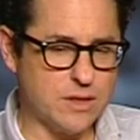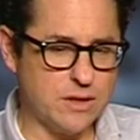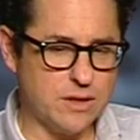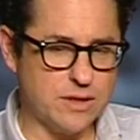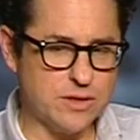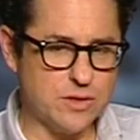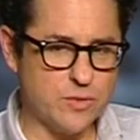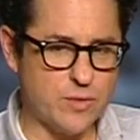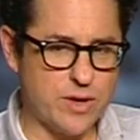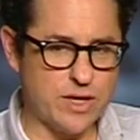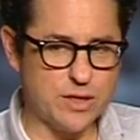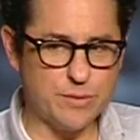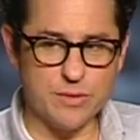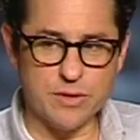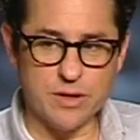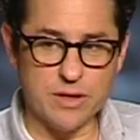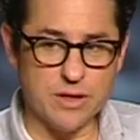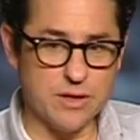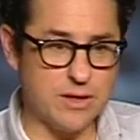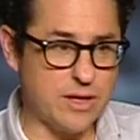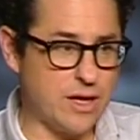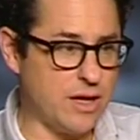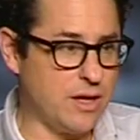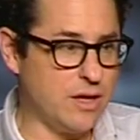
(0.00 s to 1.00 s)
Alyssa
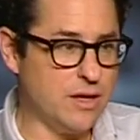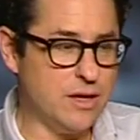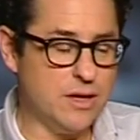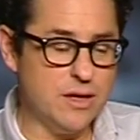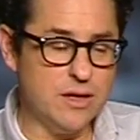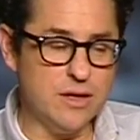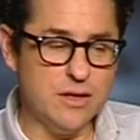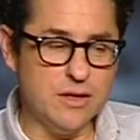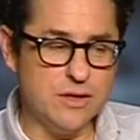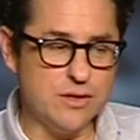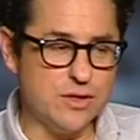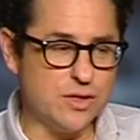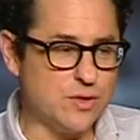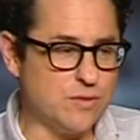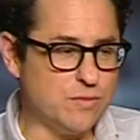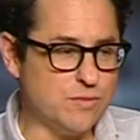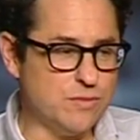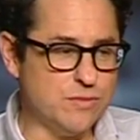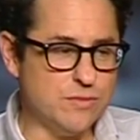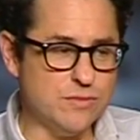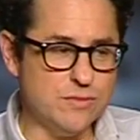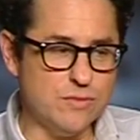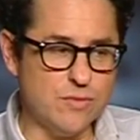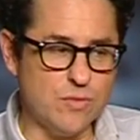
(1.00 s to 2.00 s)
Weisberg, and they just
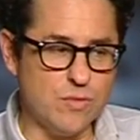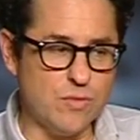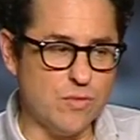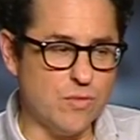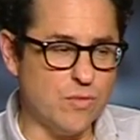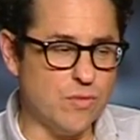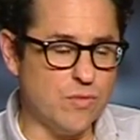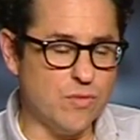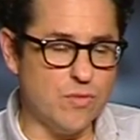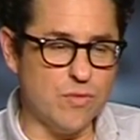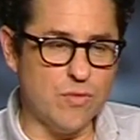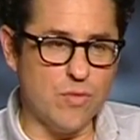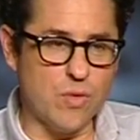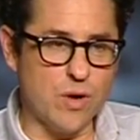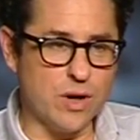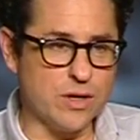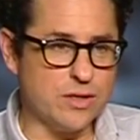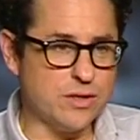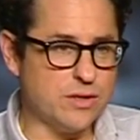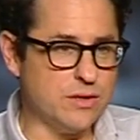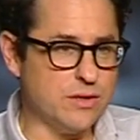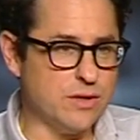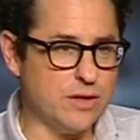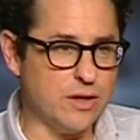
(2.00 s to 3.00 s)

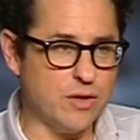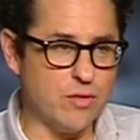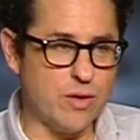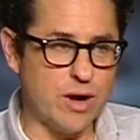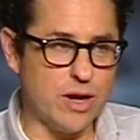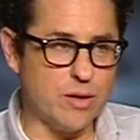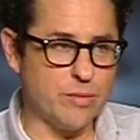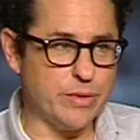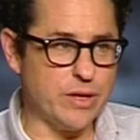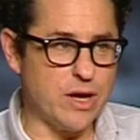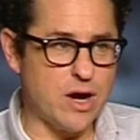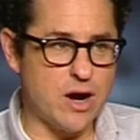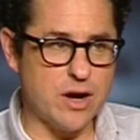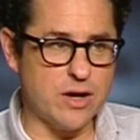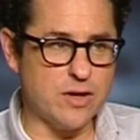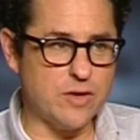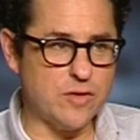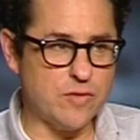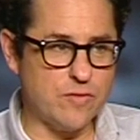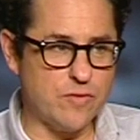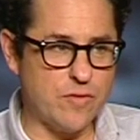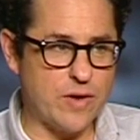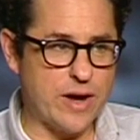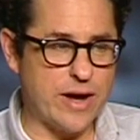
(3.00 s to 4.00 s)
worked incredibly
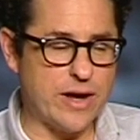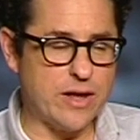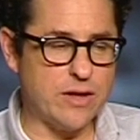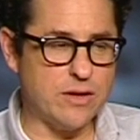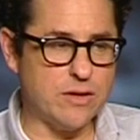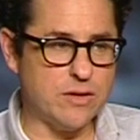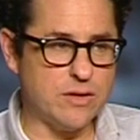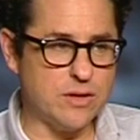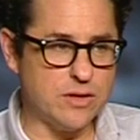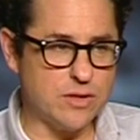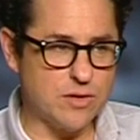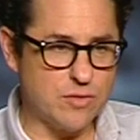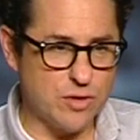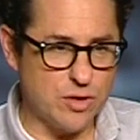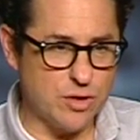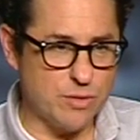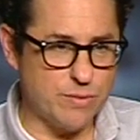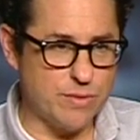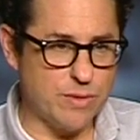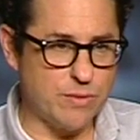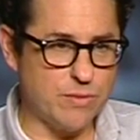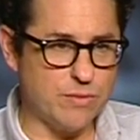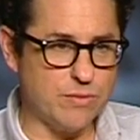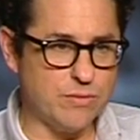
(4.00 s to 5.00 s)
hard to find this
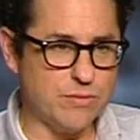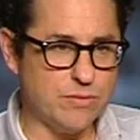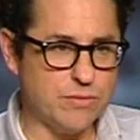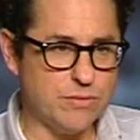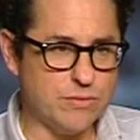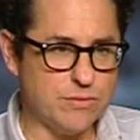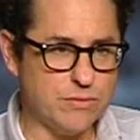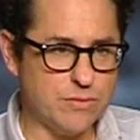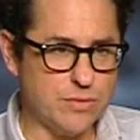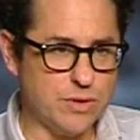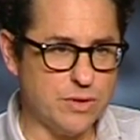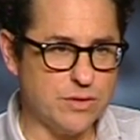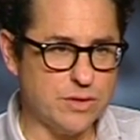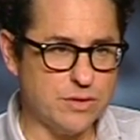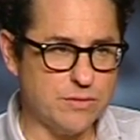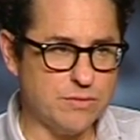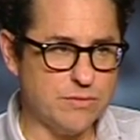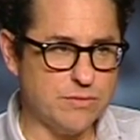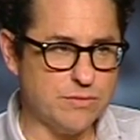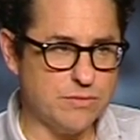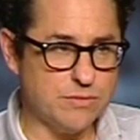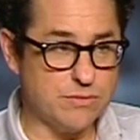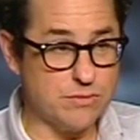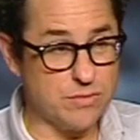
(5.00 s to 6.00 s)
group, and we were just
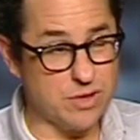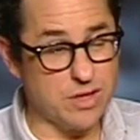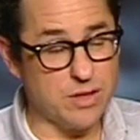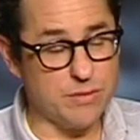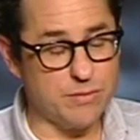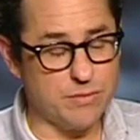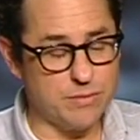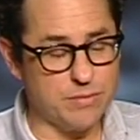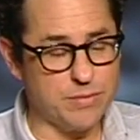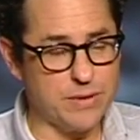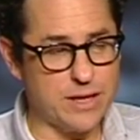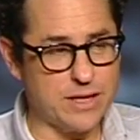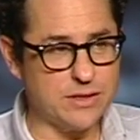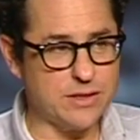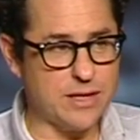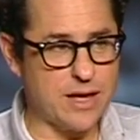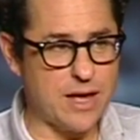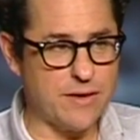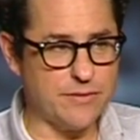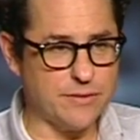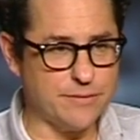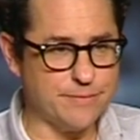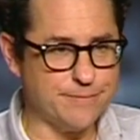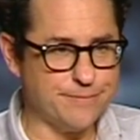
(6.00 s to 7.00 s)
really blessed to
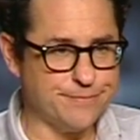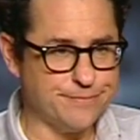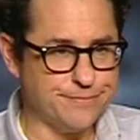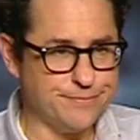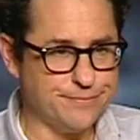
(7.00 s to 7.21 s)
have them.